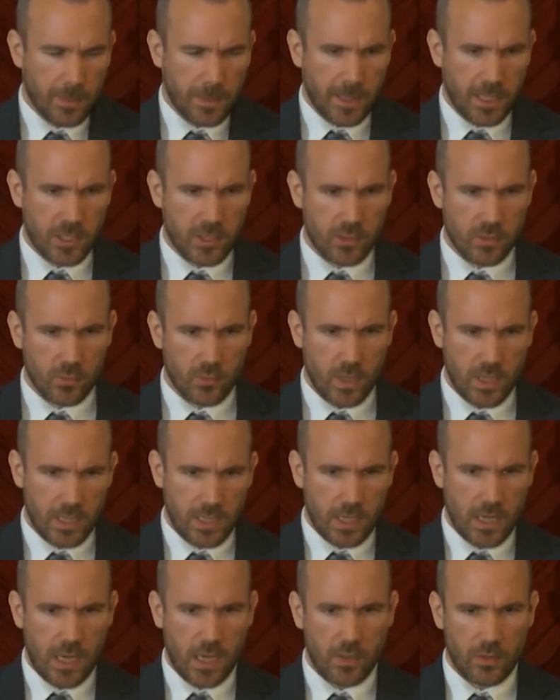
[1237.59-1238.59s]
It's
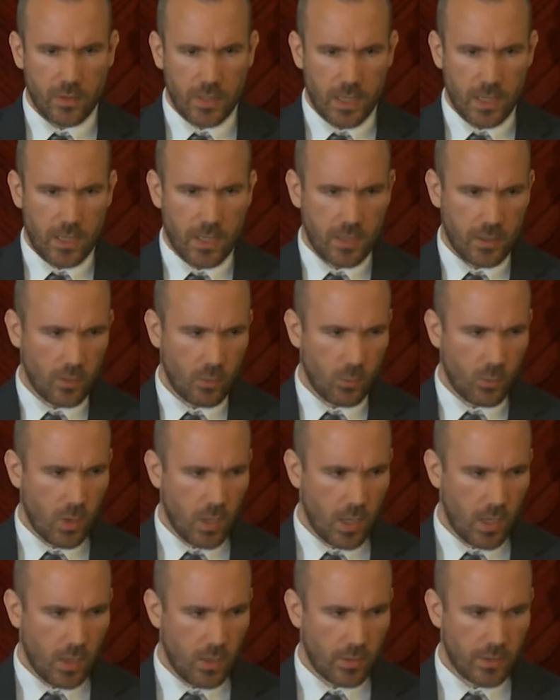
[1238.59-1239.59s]
already out there in the
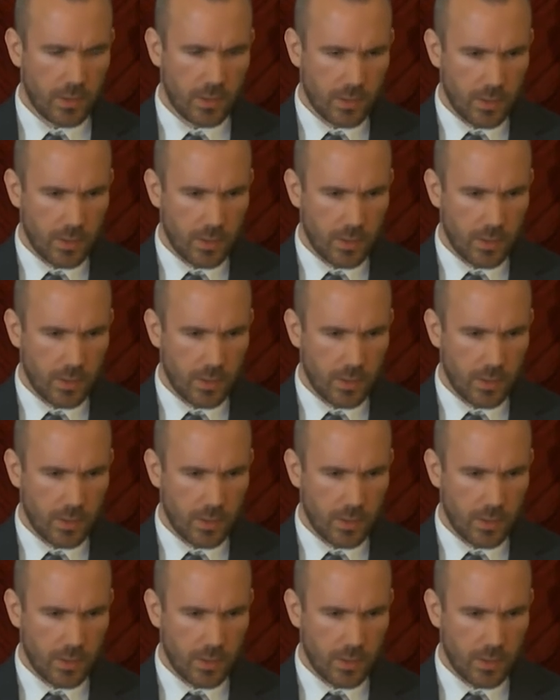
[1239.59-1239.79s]
world.